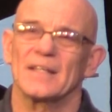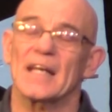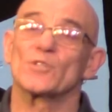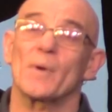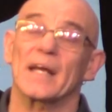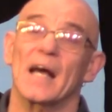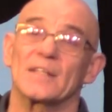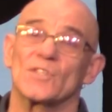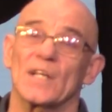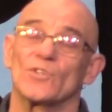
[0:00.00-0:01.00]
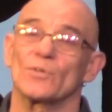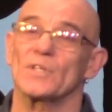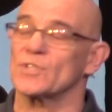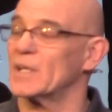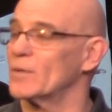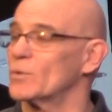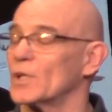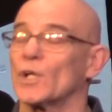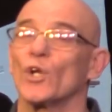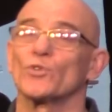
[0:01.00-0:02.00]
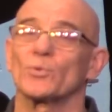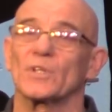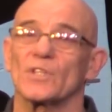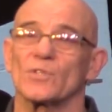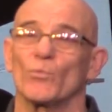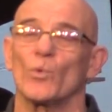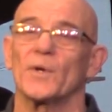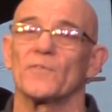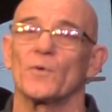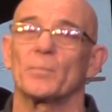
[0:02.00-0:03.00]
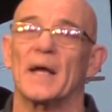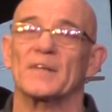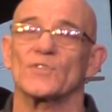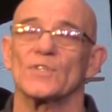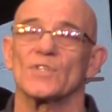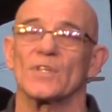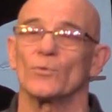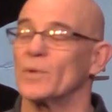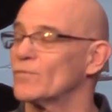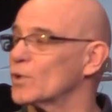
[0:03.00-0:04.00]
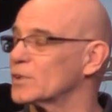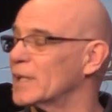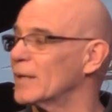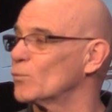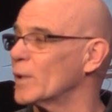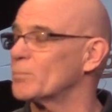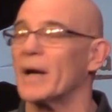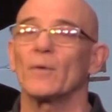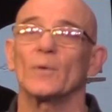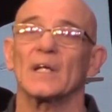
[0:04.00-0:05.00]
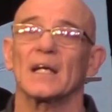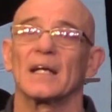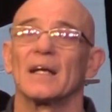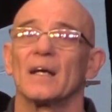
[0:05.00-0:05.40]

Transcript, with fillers: And that's why God said to us, and I want to close with this wonderful passage that we've looked at week by week